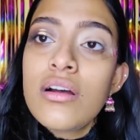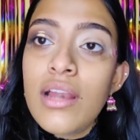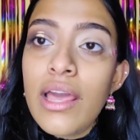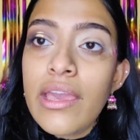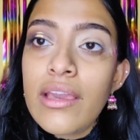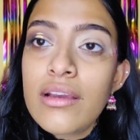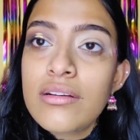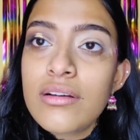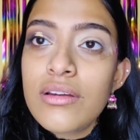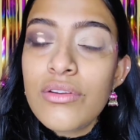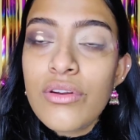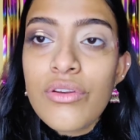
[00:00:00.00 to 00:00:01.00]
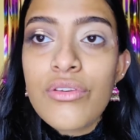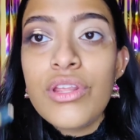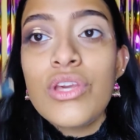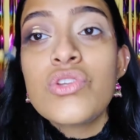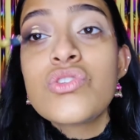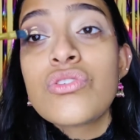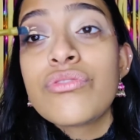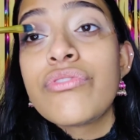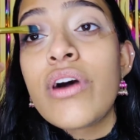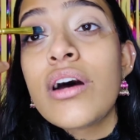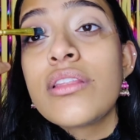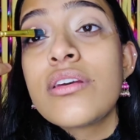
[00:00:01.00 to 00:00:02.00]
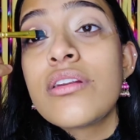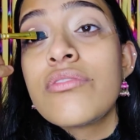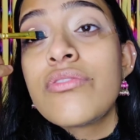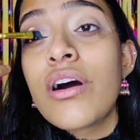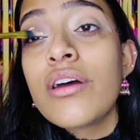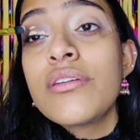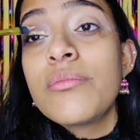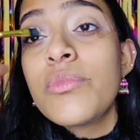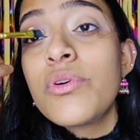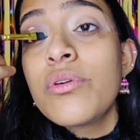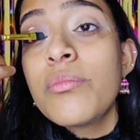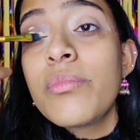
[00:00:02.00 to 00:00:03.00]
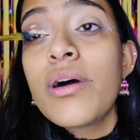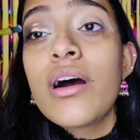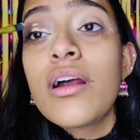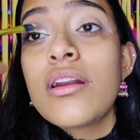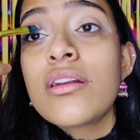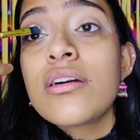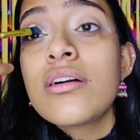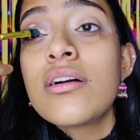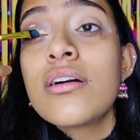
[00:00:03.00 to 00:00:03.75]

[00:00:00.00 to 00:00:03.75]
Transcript: reach farther and farther more, but